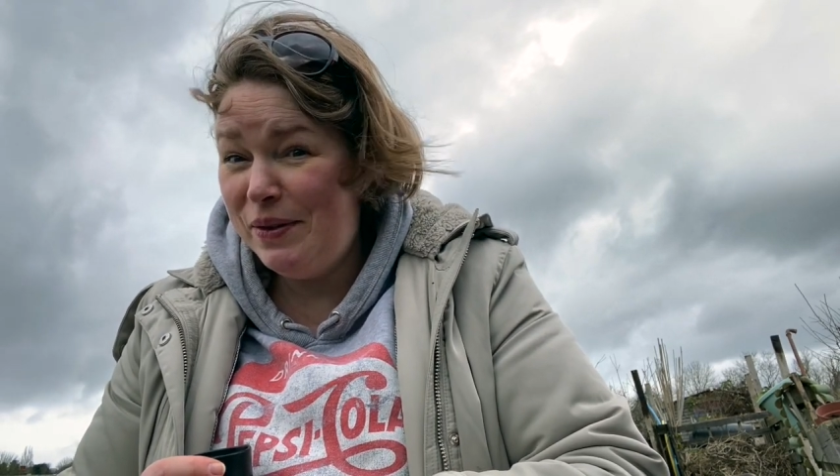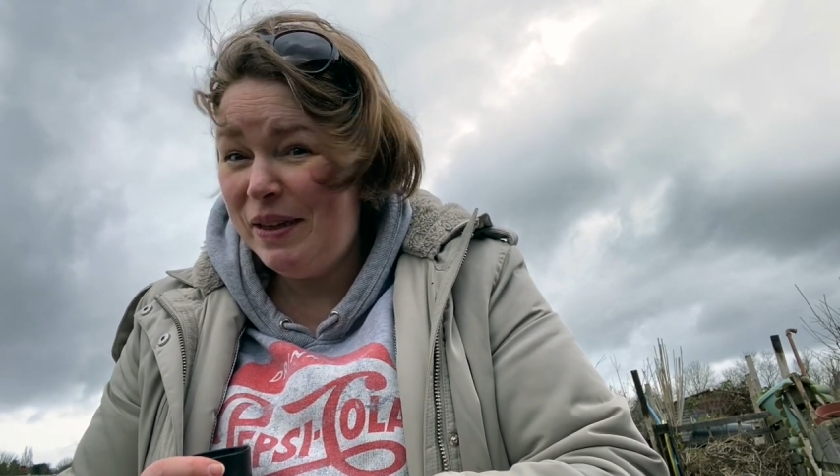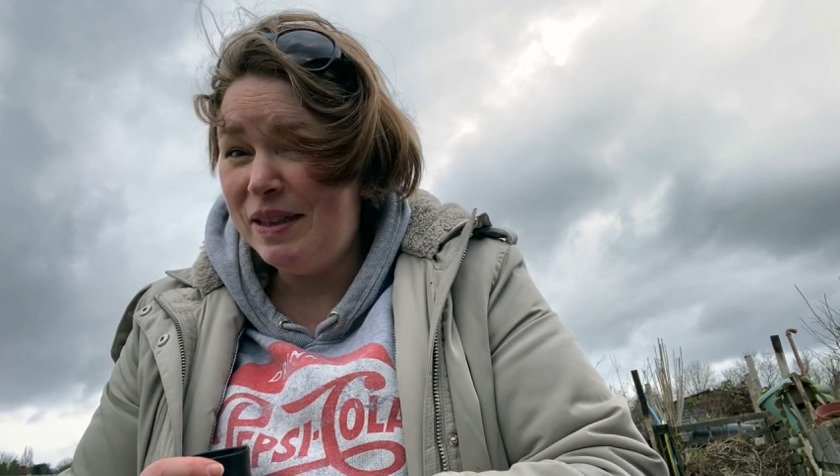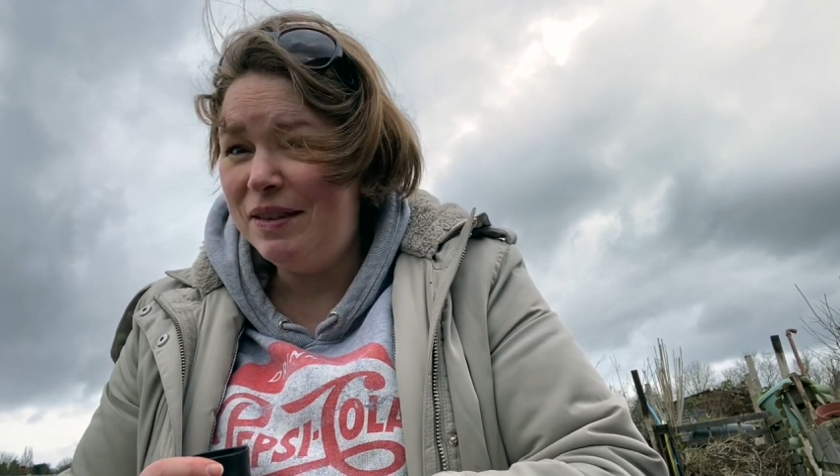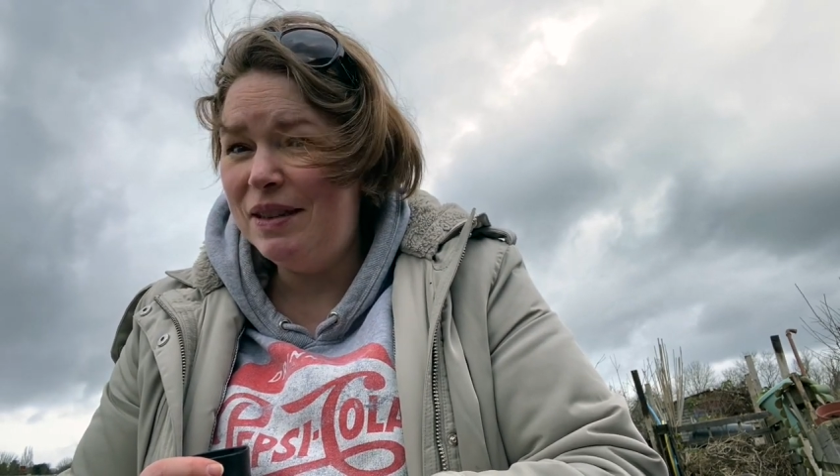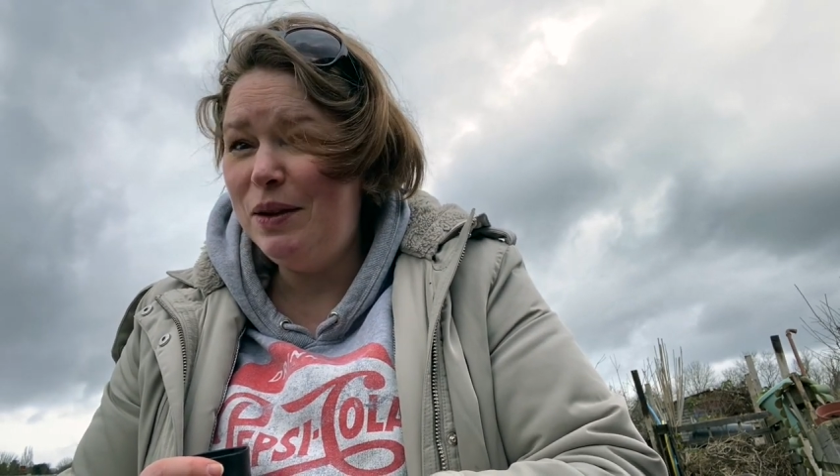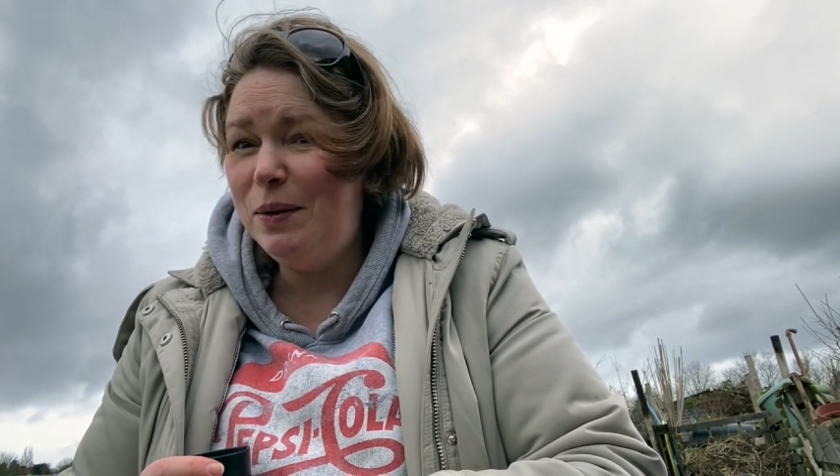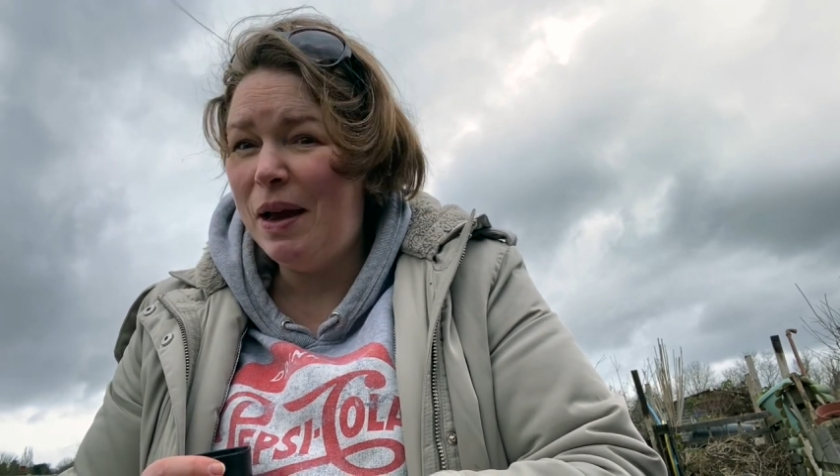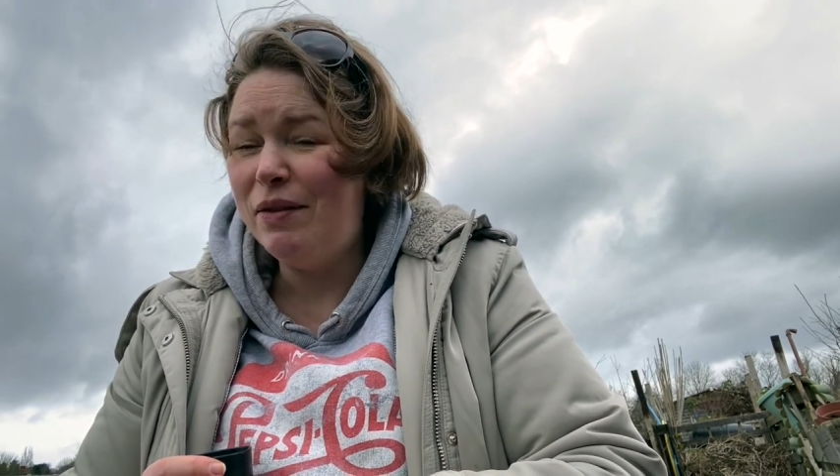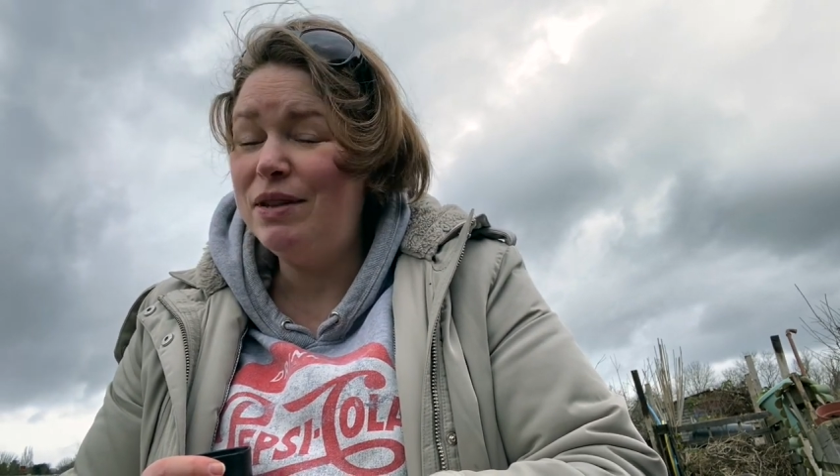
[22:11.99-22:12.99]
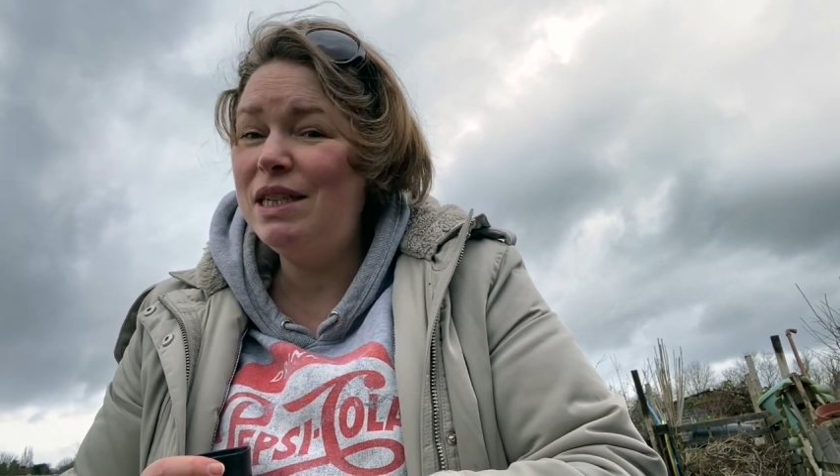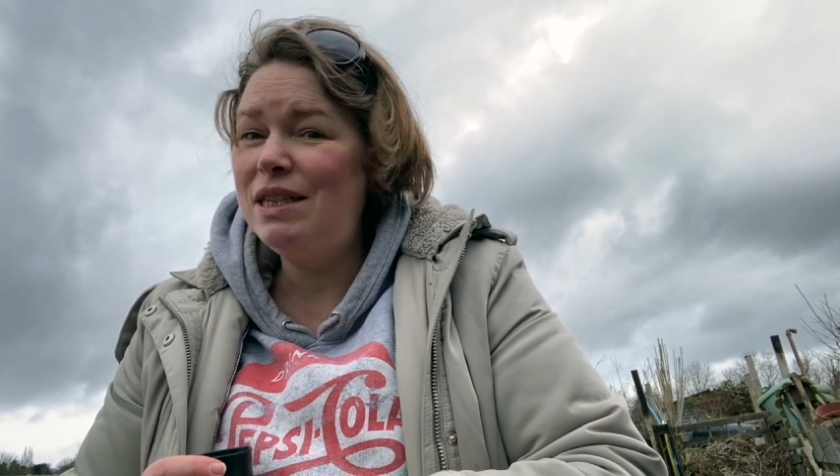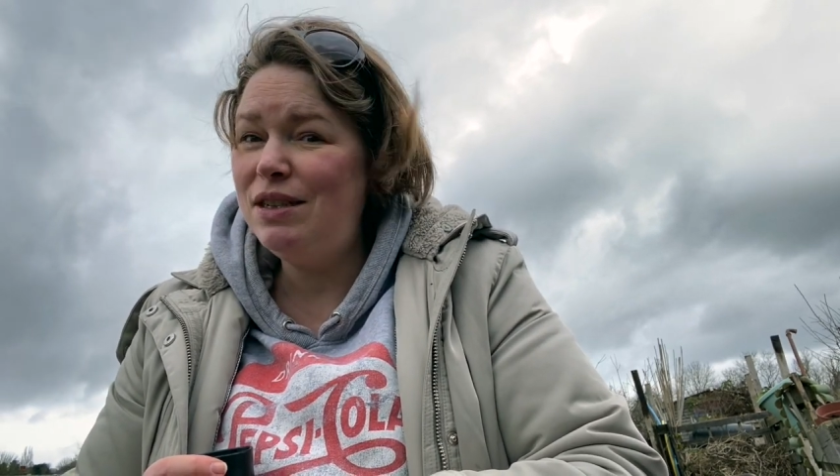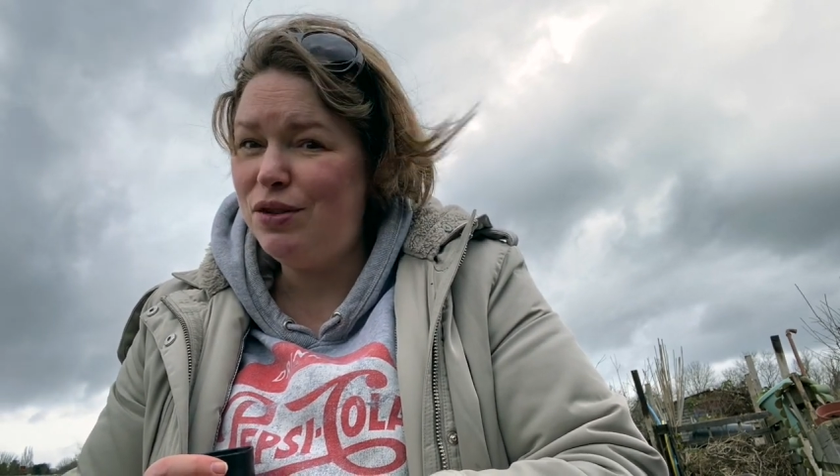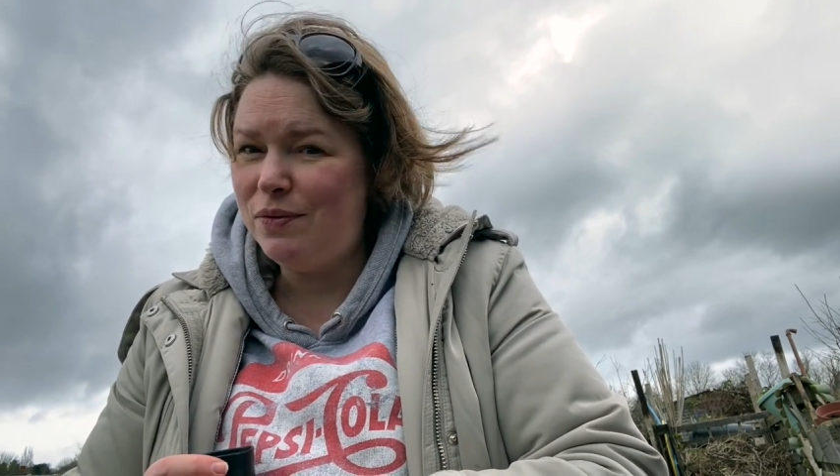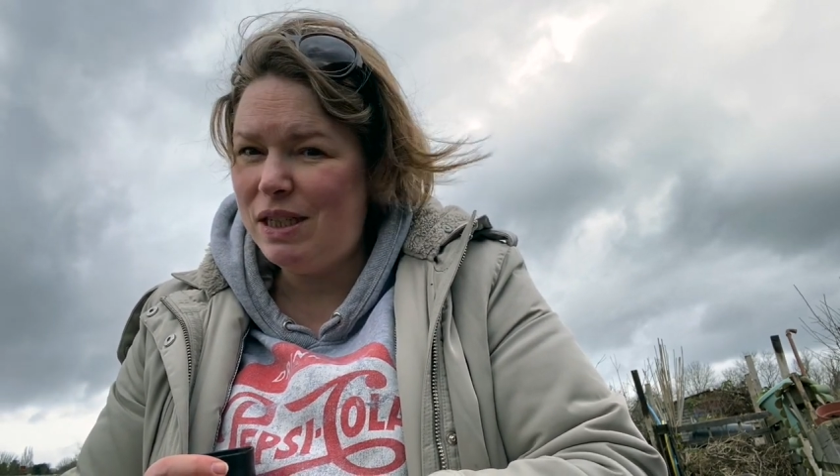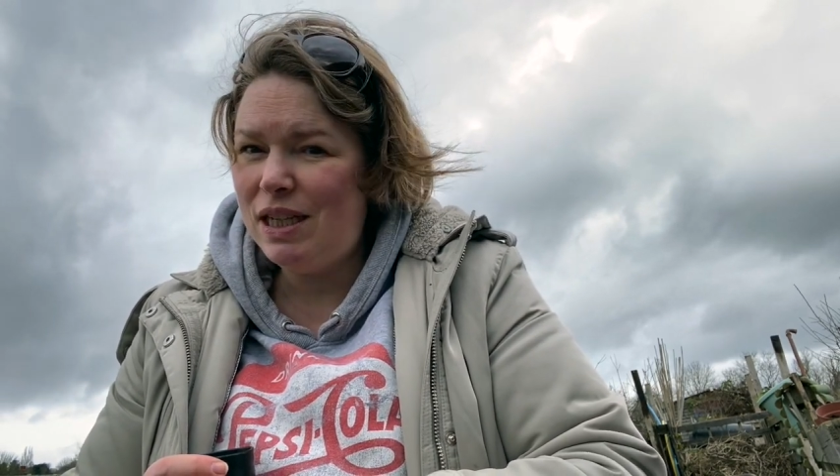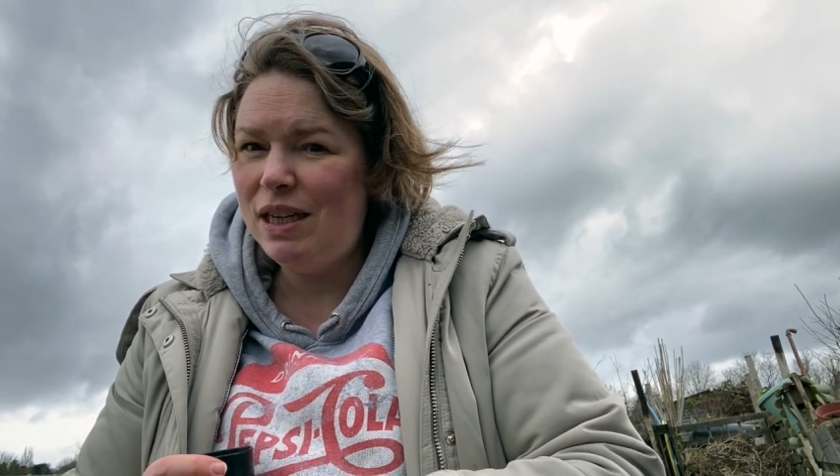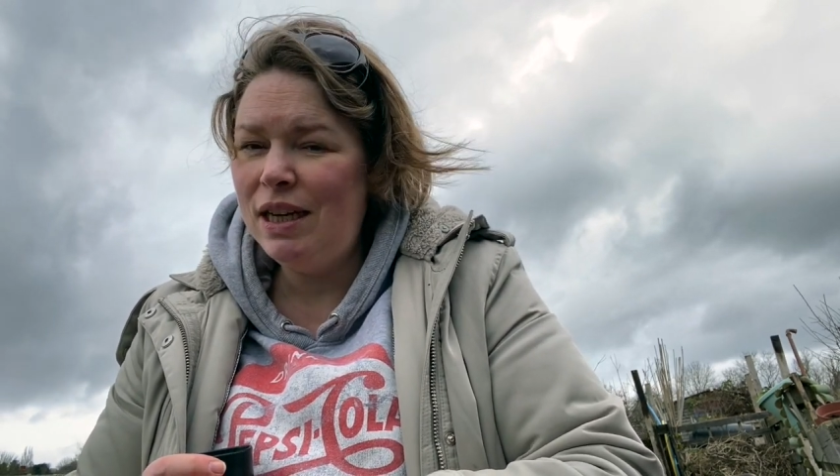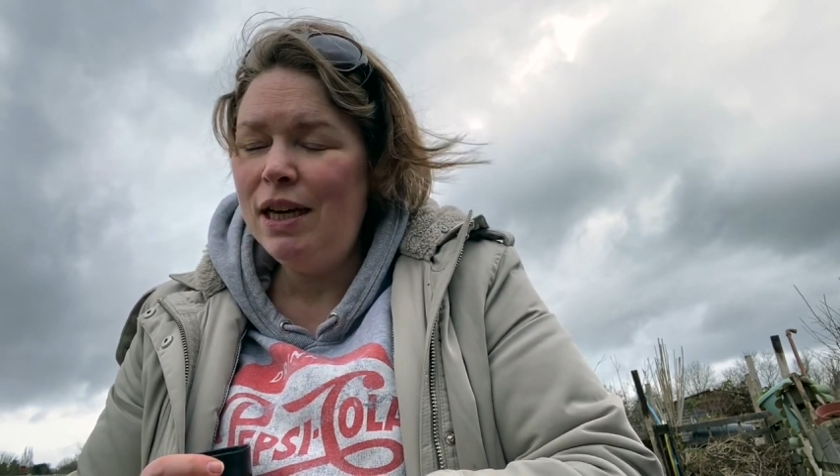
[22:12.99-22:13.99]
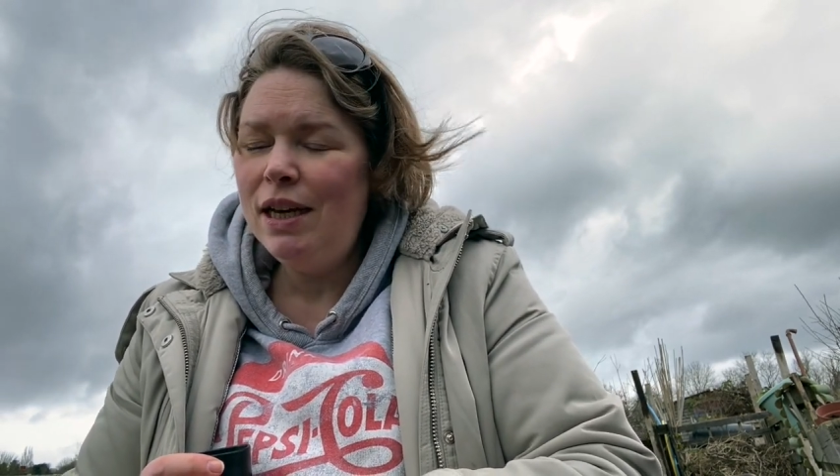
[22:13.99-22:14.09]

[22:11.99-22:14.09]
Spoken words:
feel you have decision fatigue,